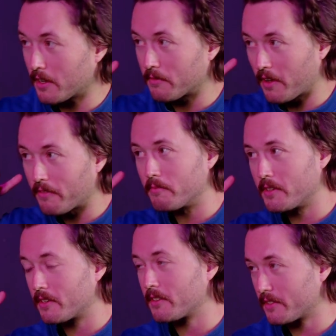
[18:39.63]
Is
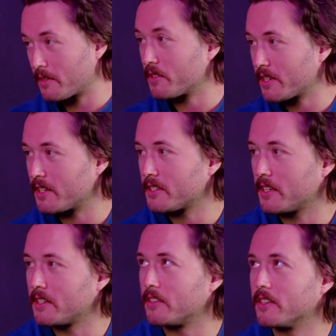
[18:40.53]
that what you said? A
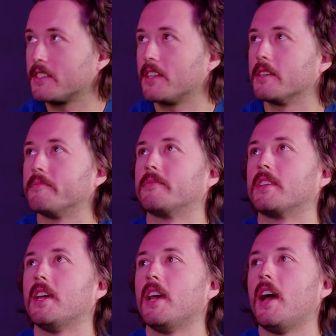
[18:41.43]
son or a stand up?
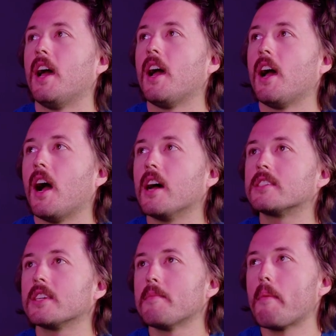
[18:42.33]
I'd
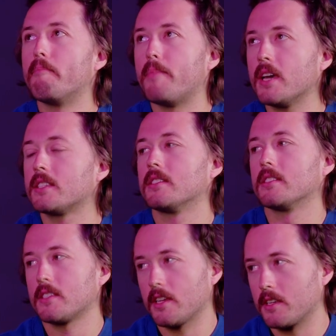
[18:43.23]
say I'm a better
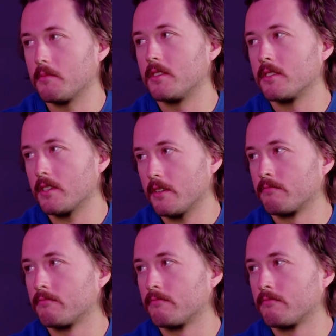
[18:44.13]
stand up than a son.